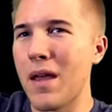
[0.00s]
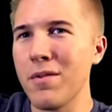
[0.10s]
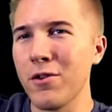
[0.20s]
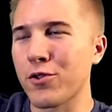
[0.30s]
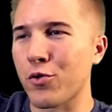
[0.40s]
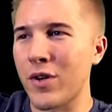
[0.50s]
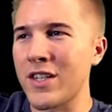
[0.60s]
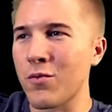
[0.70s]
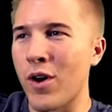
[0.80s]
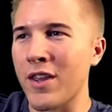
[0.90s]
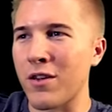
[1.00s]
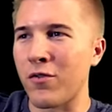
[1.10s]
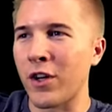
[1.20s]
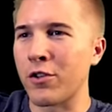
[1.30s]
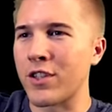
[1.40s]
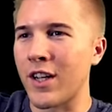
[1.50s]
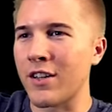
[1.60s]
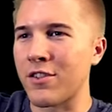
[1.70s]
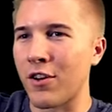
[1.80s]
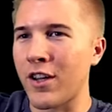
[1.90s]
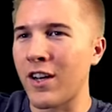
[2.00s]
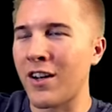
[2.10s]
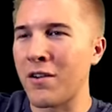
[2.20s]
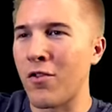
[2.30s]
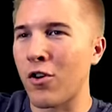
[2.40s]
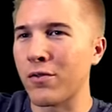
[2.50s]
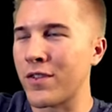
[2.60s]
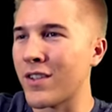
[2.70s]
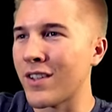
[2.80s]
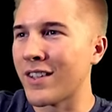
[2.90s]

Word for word: Maybe there's a reason why the Confederate States aren't getting involved.